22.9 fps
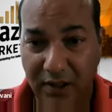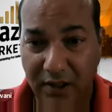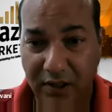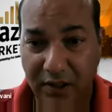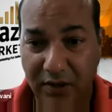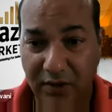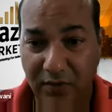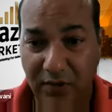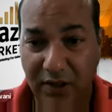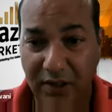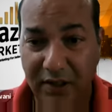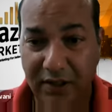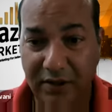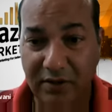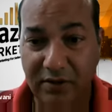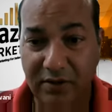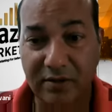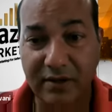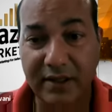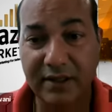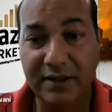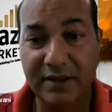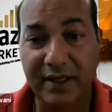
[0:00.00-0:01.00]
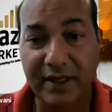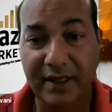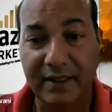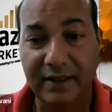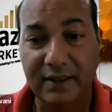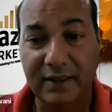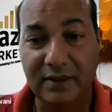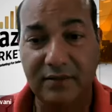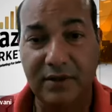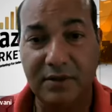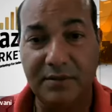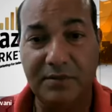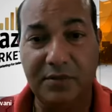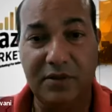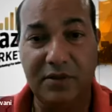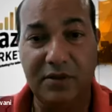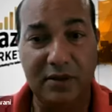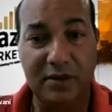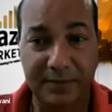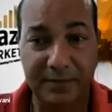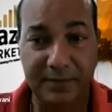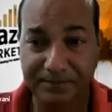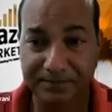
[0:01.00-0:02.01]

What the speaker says: you want to go inside the report.